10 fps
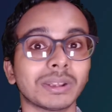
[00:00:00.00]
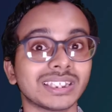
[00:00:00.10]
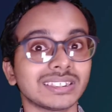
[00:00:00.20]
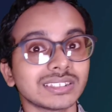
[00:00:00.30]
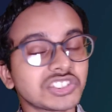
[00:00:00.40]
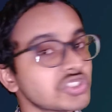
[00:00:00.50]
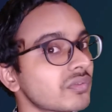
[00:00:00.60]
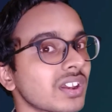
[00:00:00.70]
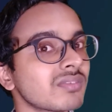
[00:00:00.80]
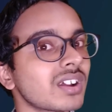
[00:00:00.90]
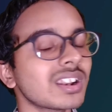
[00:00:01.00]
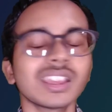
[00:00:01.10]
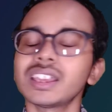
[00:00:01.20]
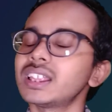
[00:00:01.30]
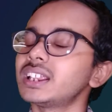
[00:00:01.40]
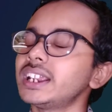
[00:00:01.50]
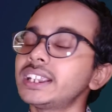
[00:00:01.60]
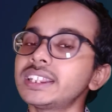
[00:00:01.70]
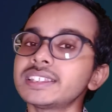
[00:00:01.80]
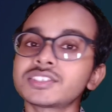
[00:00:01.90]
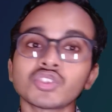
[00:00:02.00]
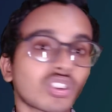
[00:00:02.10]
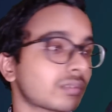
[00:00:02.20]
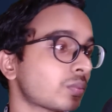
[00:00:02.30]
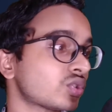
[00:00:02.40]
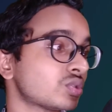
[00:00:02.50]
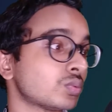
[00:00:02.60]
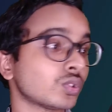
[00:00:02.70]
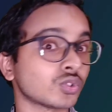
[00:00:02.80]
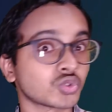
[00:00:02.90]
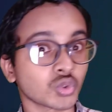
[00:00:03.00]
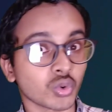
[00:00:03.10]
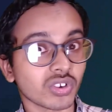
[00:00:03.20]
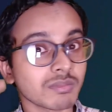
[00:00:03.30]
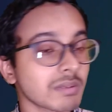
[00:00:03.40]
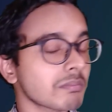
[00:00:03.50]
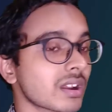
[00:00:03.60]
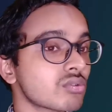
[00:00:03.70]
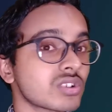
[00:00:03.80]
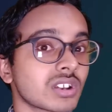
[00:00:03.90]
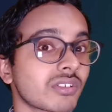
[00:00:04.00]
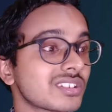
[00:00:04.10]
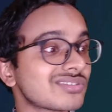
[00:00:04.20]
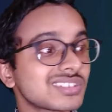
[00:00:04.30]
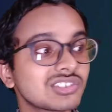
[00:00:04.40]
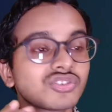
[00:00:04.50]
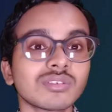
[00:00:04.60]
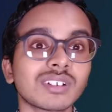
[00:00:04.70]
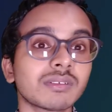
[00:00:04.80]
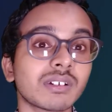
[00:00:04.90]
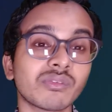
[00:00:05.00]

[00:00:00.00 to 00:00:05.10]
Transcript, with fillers: but in Jio Fiber it is not possible. So remember, when you are using Jio Fiber,